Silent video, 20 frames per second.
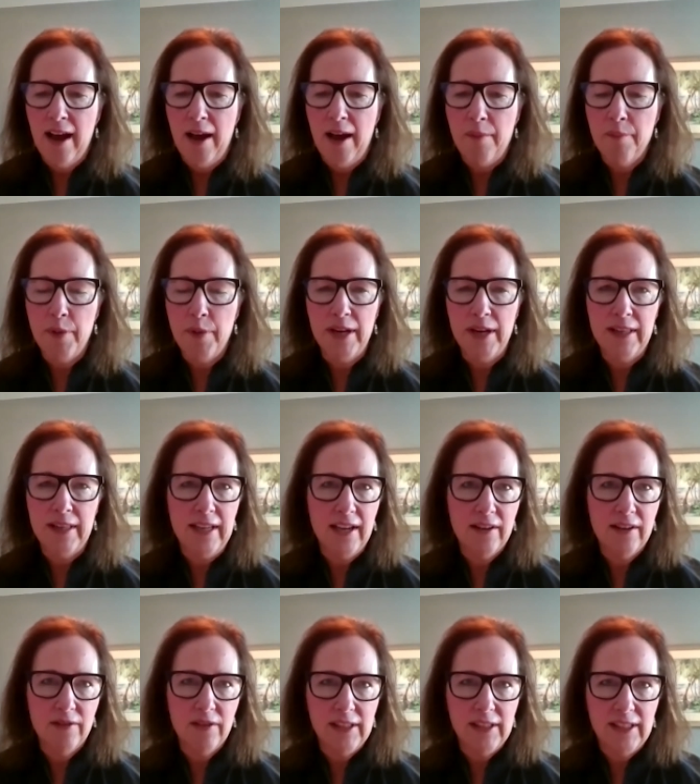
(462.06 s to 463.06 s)
Um, but at the
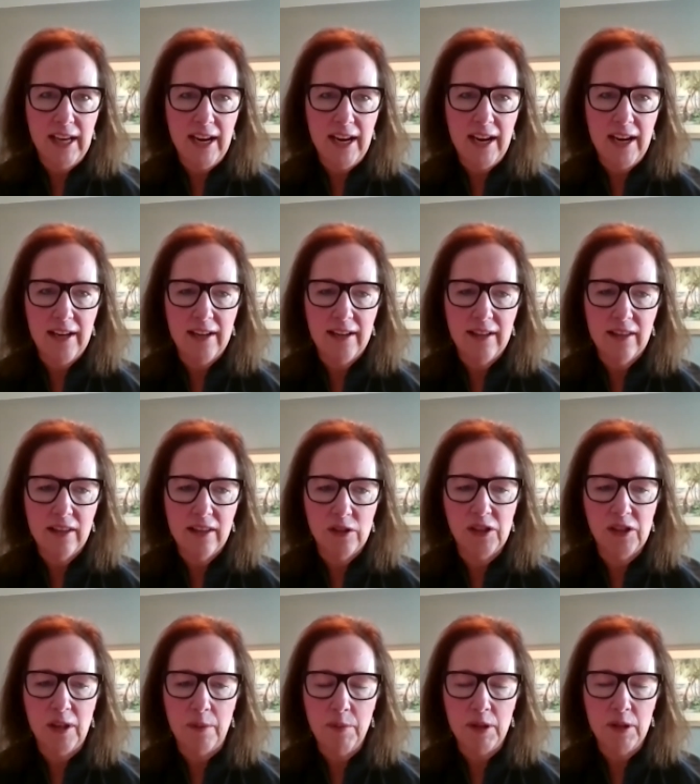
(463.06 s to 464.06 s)
end of the day,
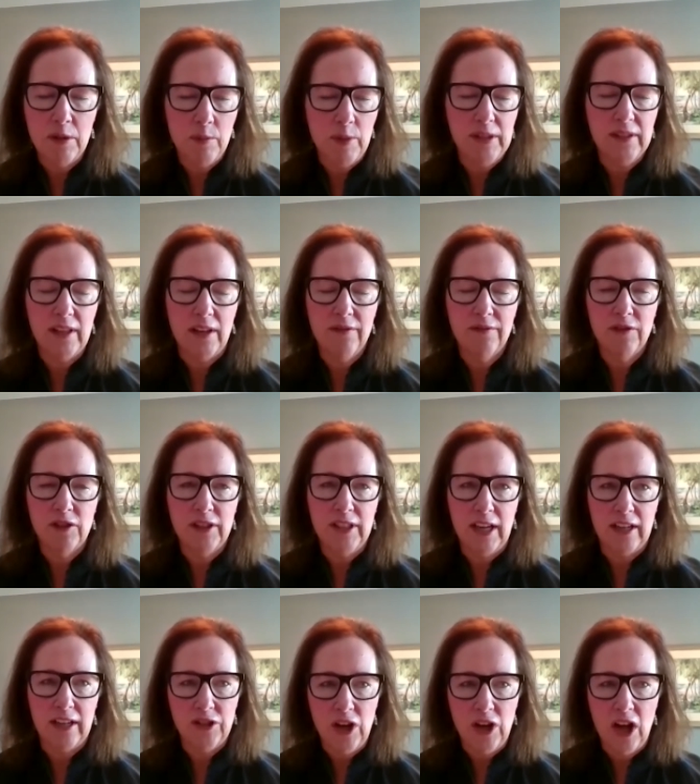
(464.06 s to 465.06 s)
there's something to be said for
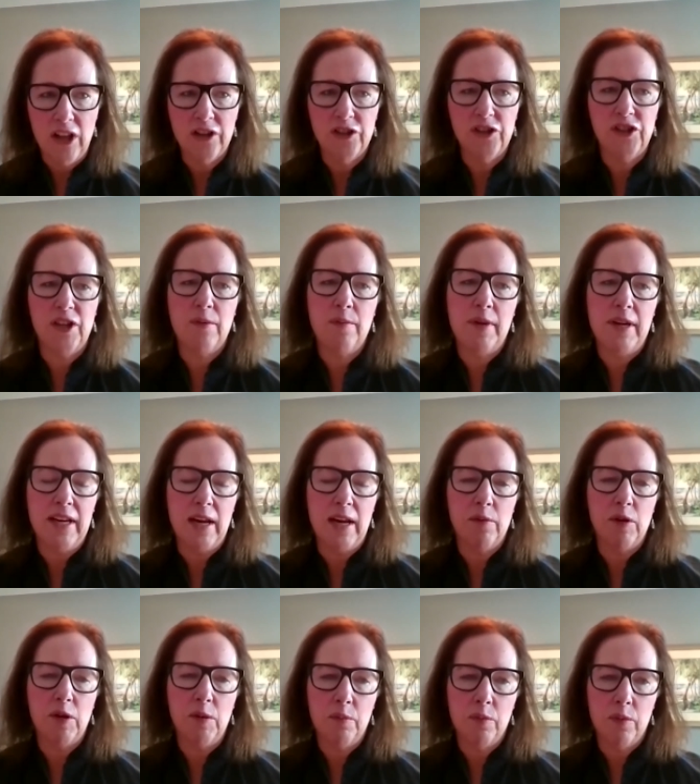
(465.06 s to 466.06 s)
technology and being
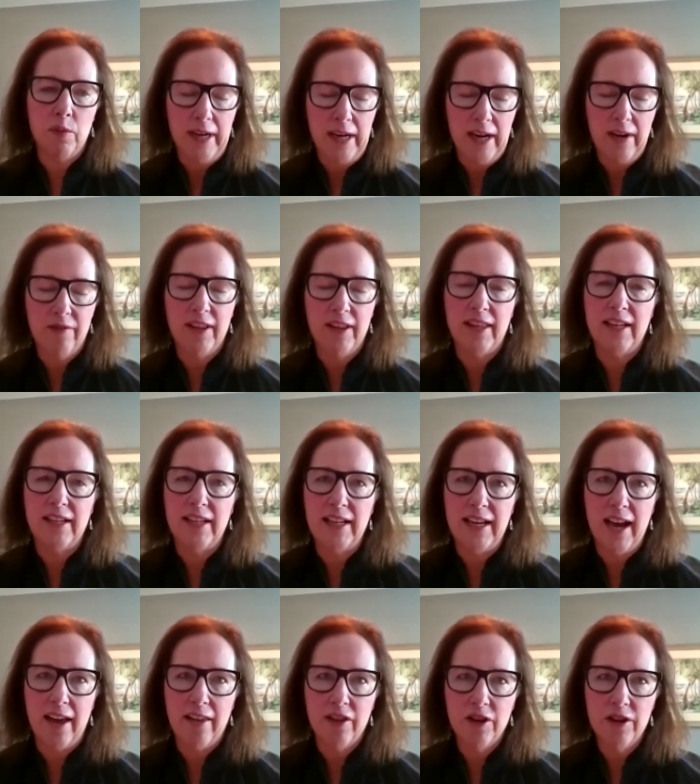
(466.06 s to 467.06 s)
able to bring everything
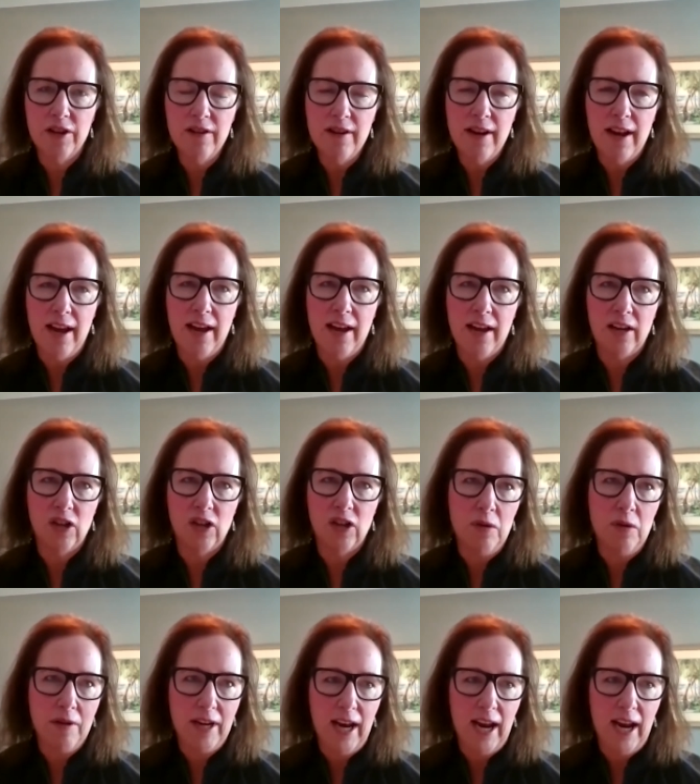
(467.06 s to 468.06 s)
together and
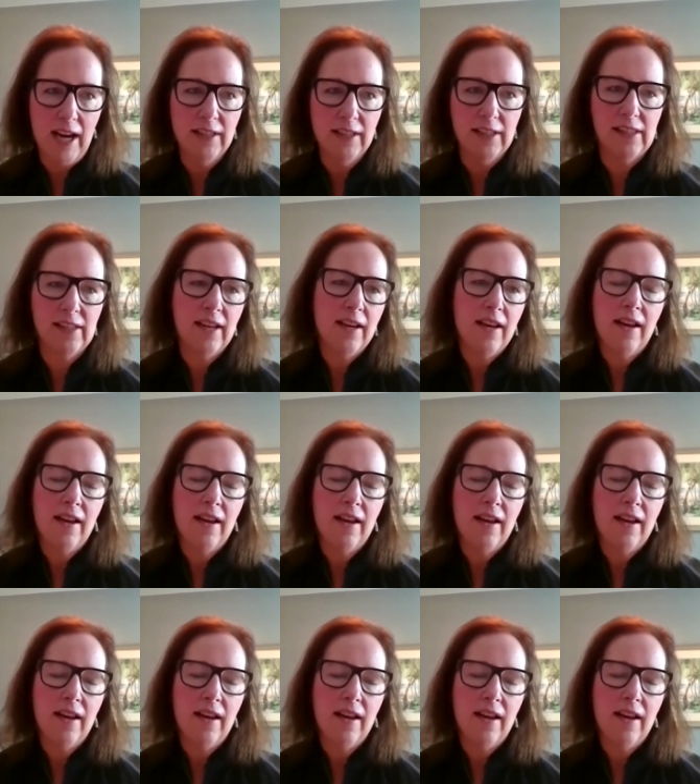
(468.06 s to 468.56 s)
create